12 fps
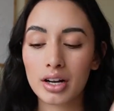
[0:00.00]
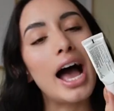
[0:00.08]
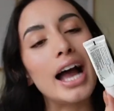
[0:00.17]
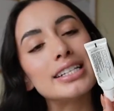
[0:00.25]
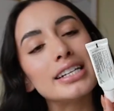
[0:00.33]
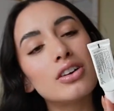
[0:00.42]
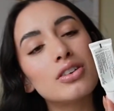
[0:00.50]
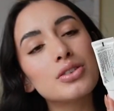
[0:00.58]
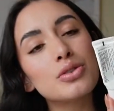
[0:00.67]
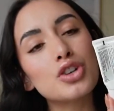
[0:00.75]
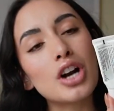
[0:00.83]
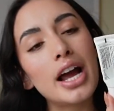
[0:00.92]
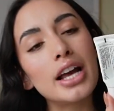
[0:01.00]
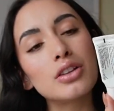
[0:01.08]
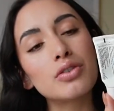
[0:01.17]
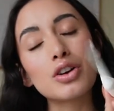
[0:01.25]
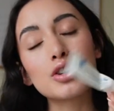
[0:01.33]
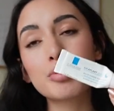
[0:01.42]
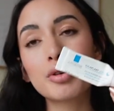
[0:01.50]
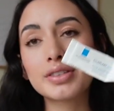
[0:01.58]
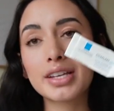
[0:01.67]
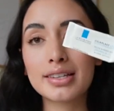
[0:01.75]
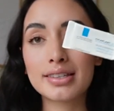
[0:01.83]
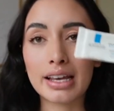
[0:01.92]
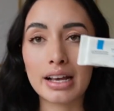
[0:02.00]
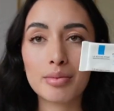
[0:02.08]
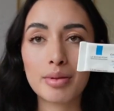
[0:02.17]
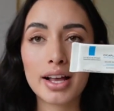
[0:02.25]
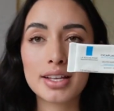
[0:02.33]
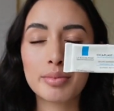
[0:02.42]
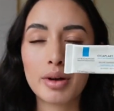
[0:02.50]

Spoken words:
I did also try La Roche-Posay's Cicaplast